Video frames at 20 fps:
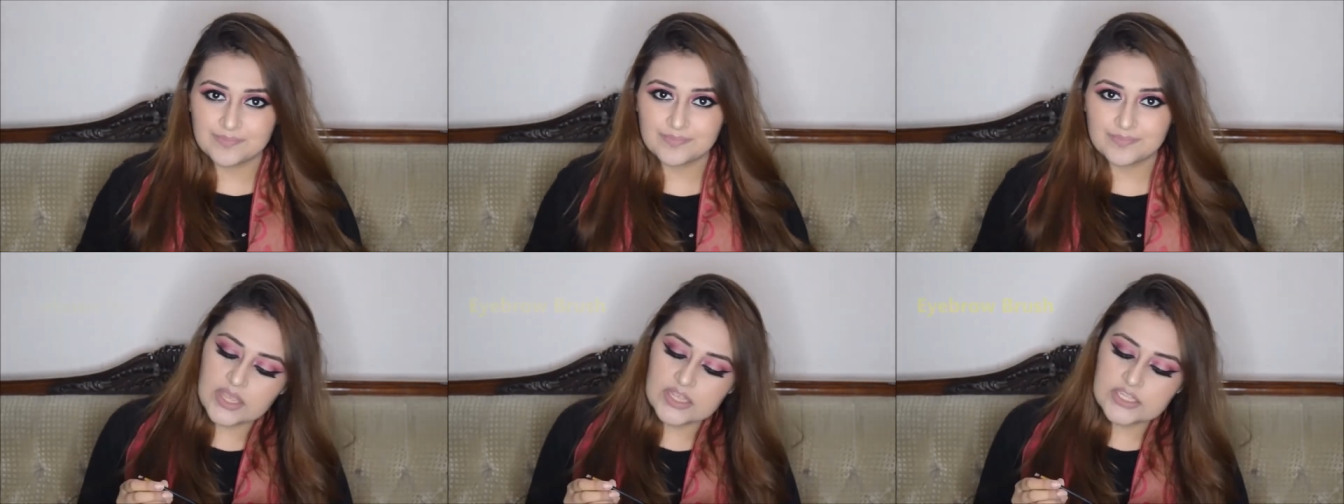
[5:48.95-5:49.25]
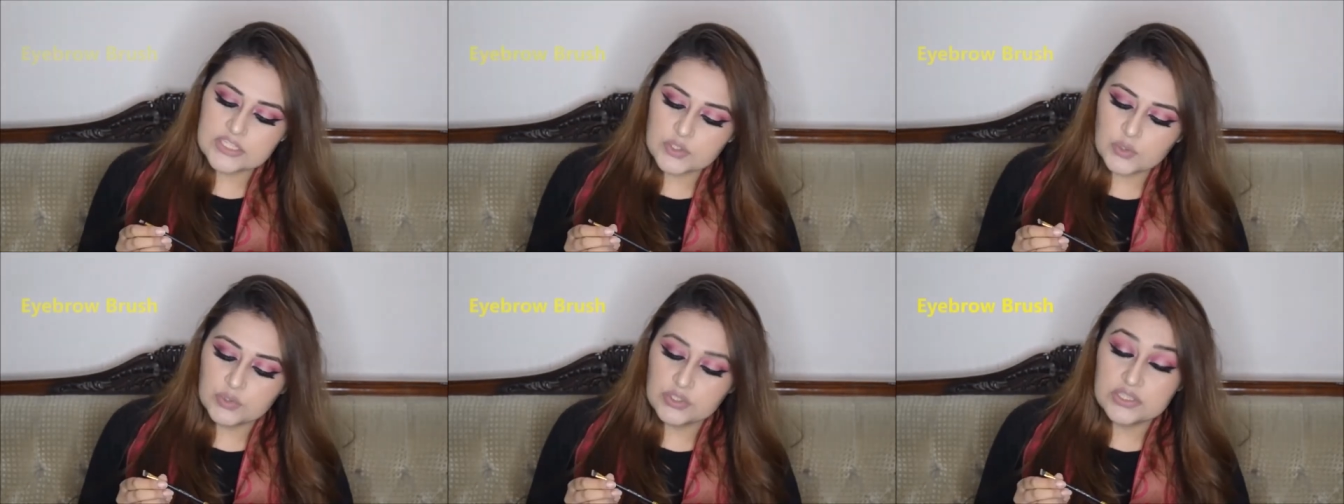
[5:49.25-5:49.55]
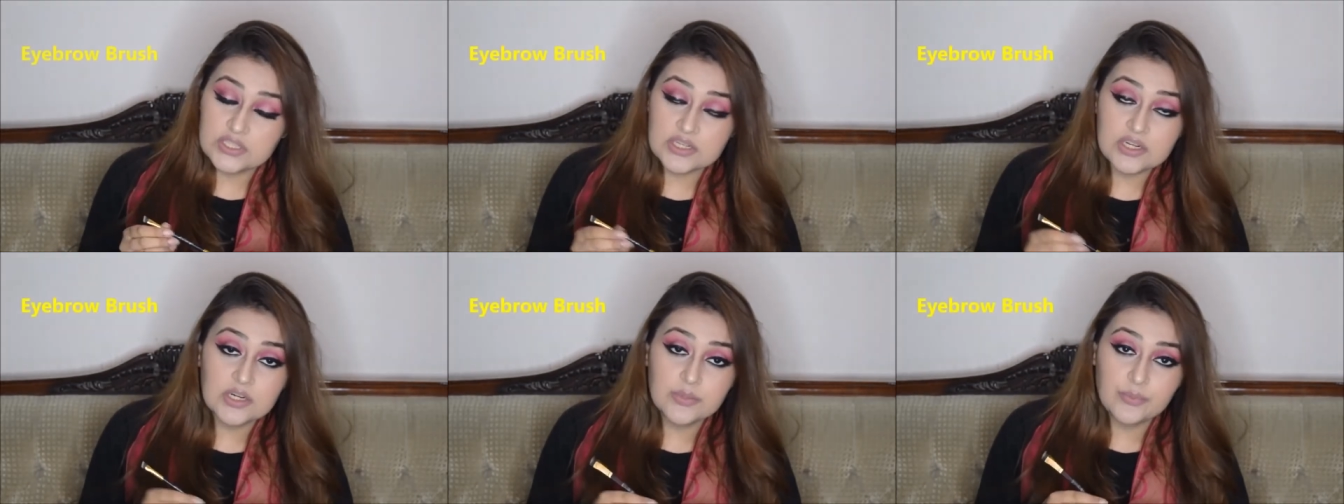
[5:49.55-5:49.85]
Okay, so the
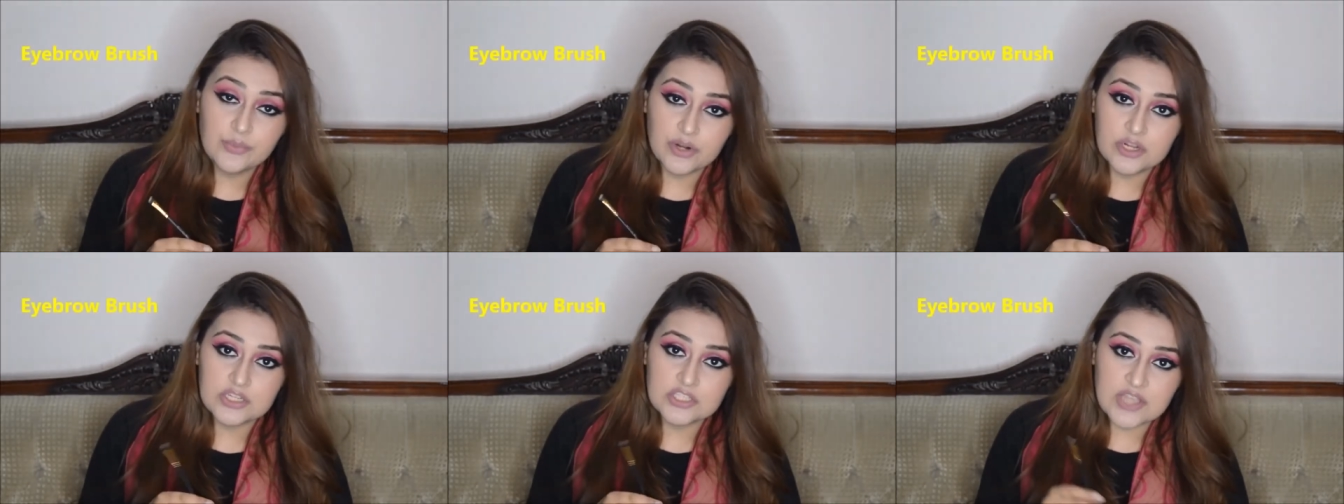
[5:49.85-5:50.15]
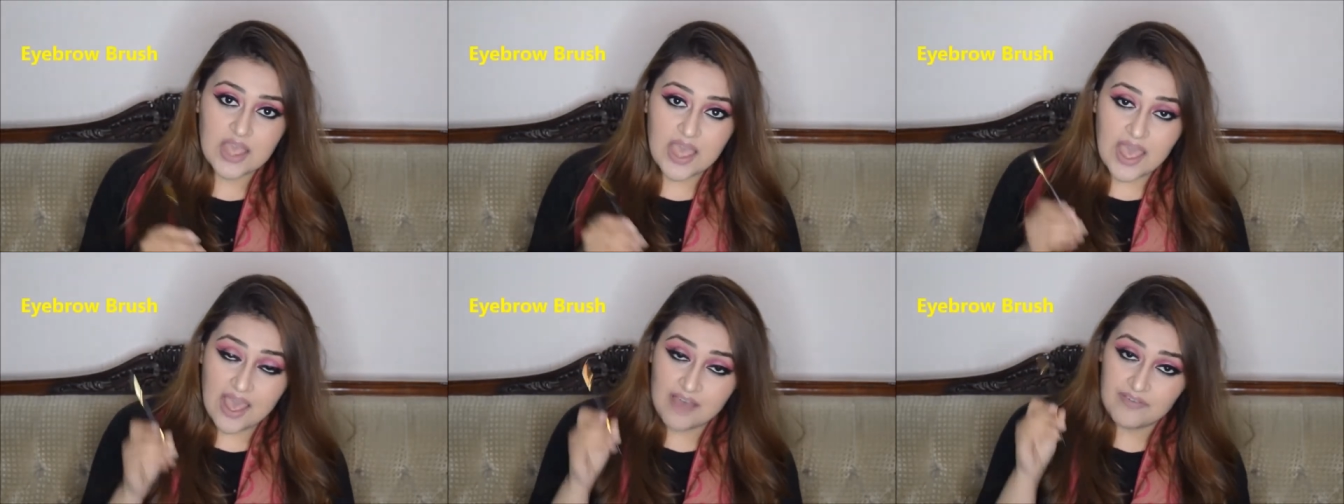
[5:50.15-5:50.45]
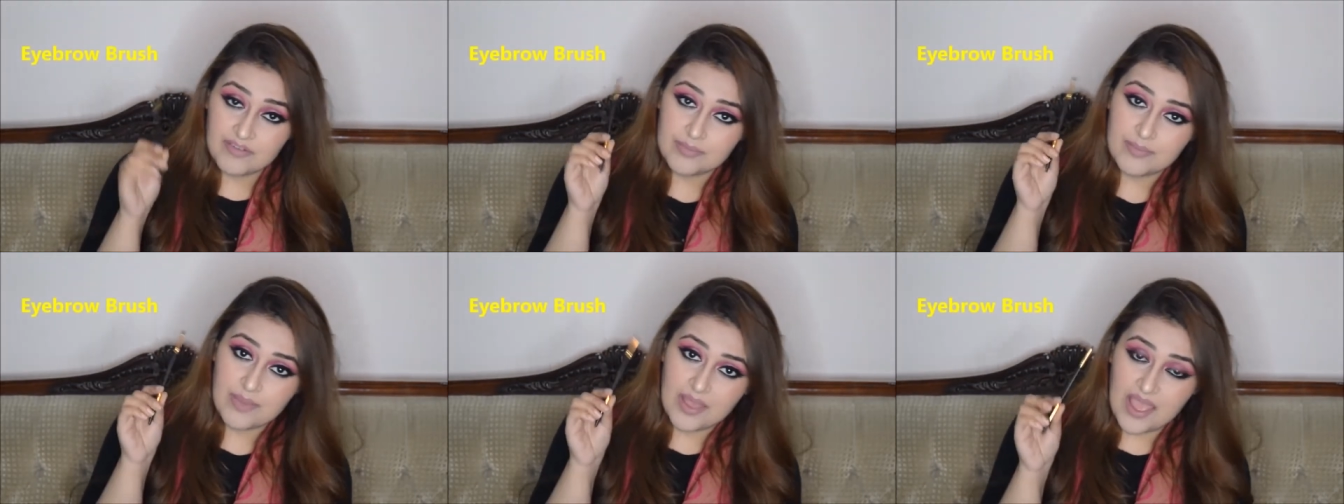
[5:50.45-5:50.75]
third brush I
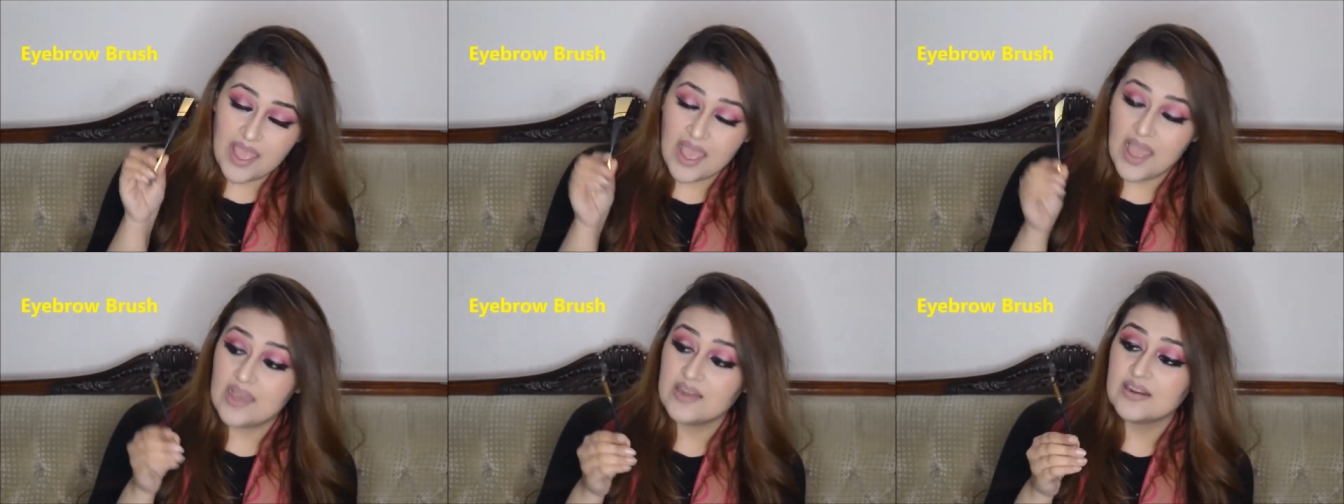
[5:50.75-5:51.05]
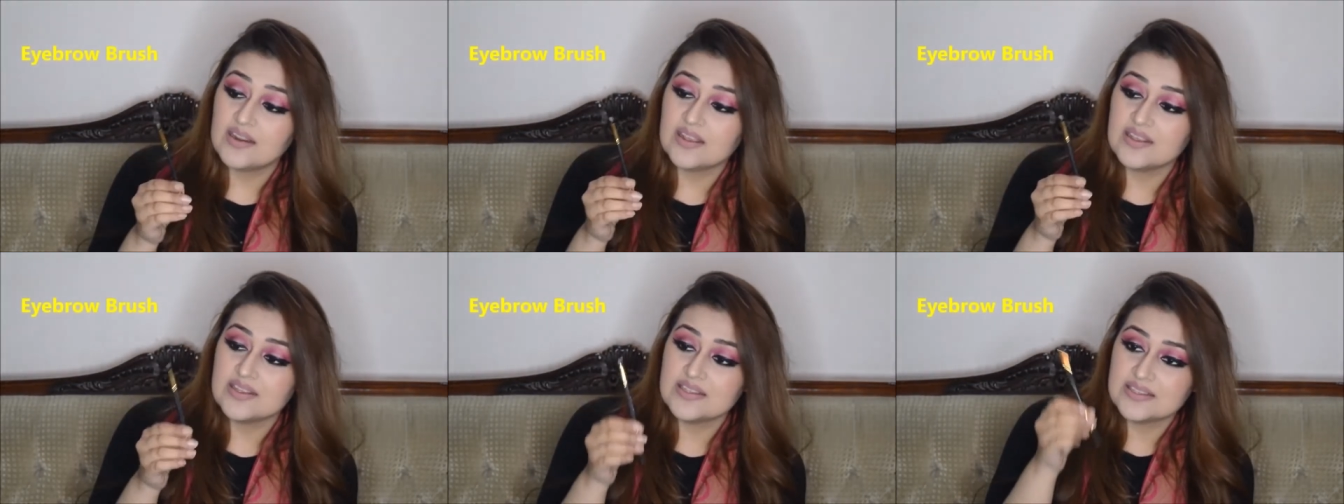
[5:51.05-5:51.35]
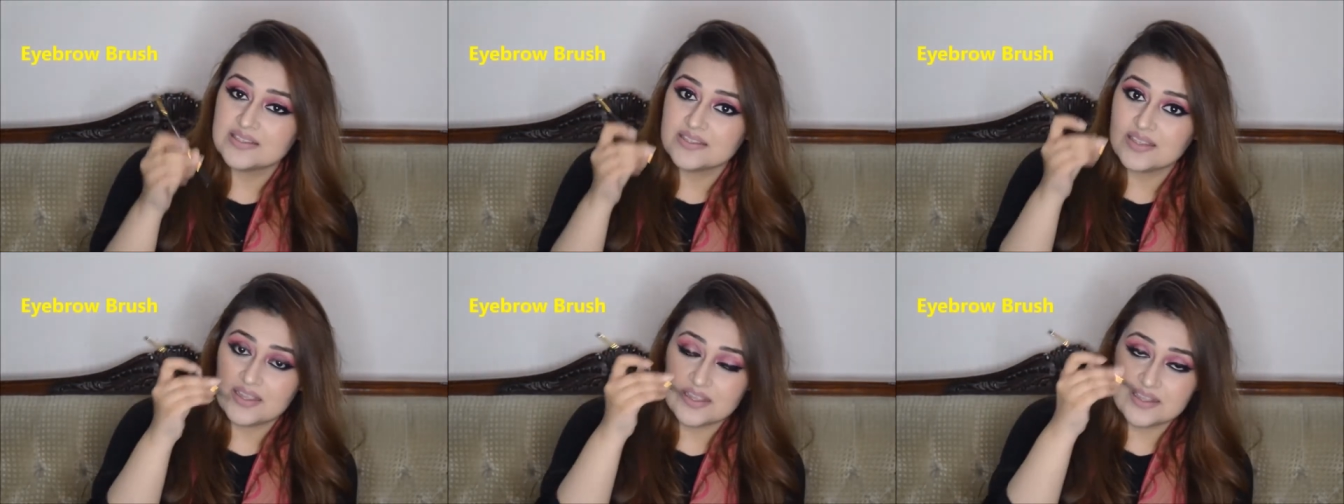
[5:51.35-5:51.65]
have in my hand
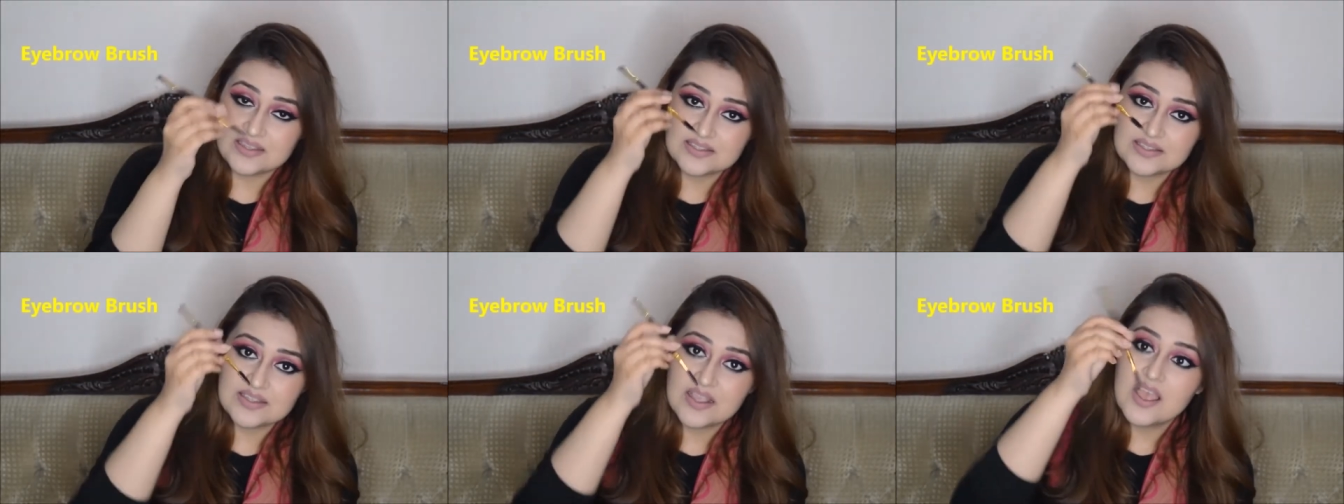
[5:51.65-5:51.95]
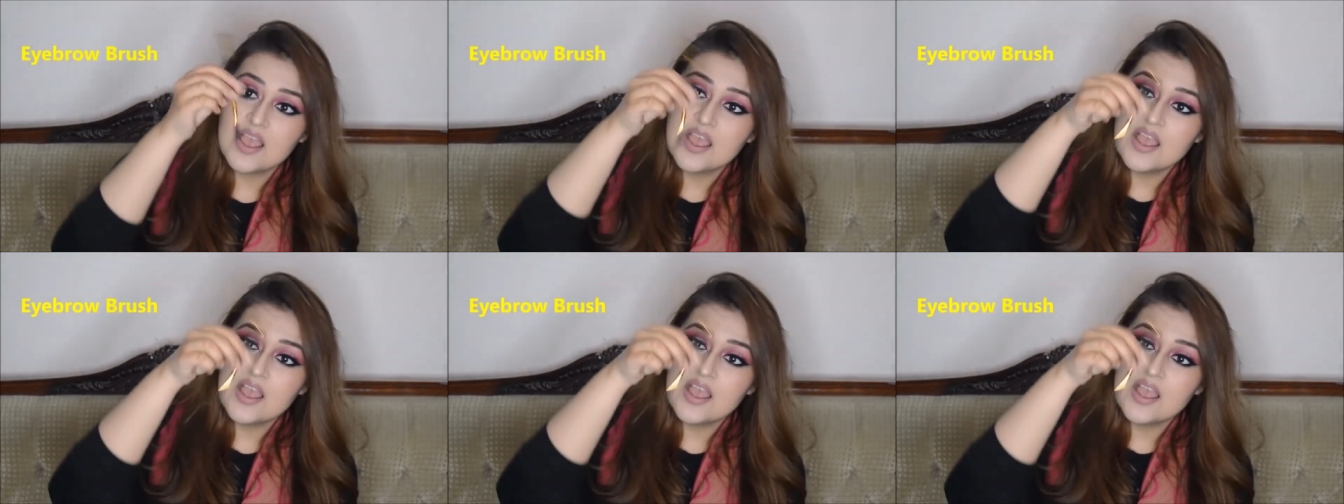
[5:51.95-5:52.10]
is this